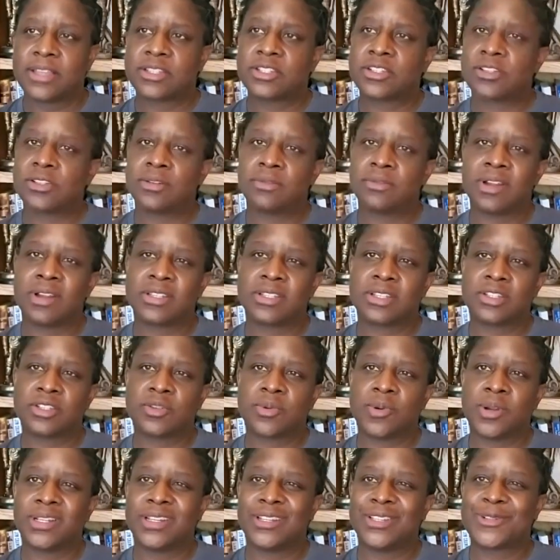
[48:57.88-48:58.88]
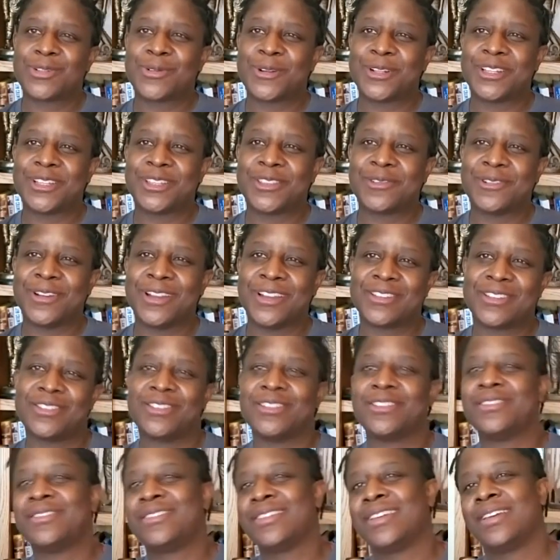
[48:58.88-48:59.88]
so the rest of 2023 is
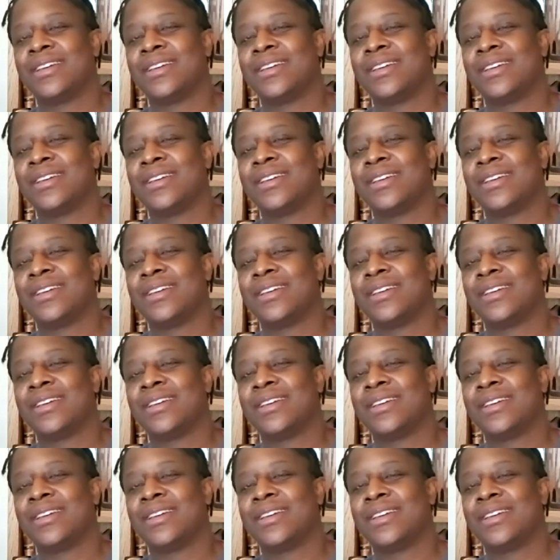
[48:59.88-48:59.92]
to